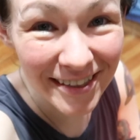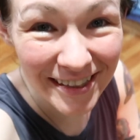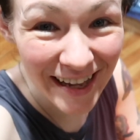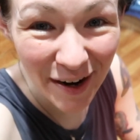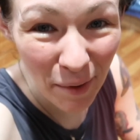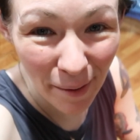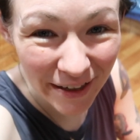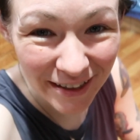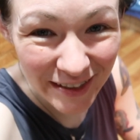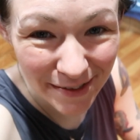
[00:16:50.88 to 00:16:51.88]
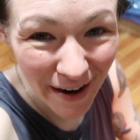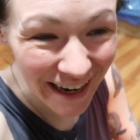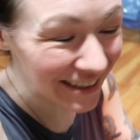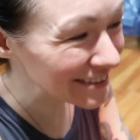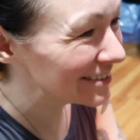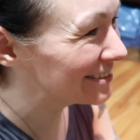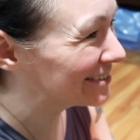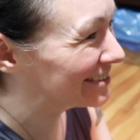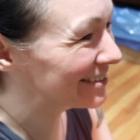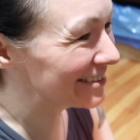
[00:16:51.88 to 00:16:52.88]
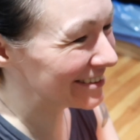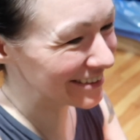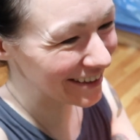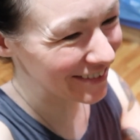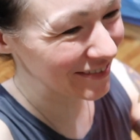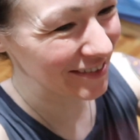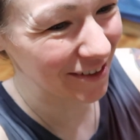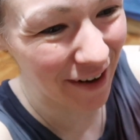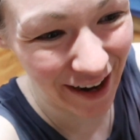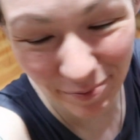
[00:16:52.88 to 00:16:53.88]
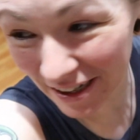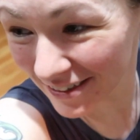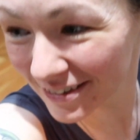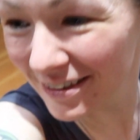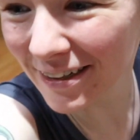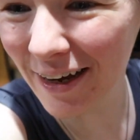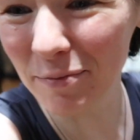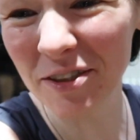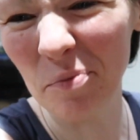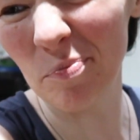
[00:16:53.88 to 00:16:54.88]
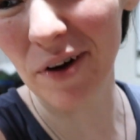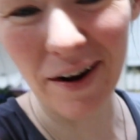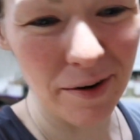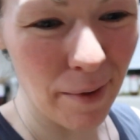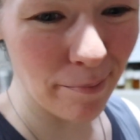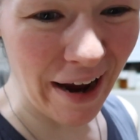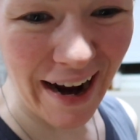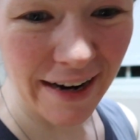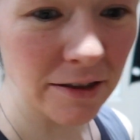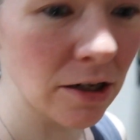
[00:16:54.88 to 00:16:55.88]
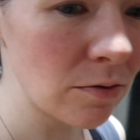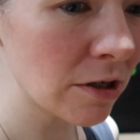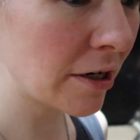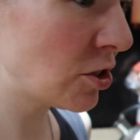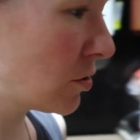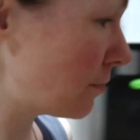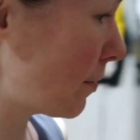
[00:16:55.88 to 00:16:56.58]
just like Mama used to make. I'm so happy. I'm so proud of my pies. Oh, did I show you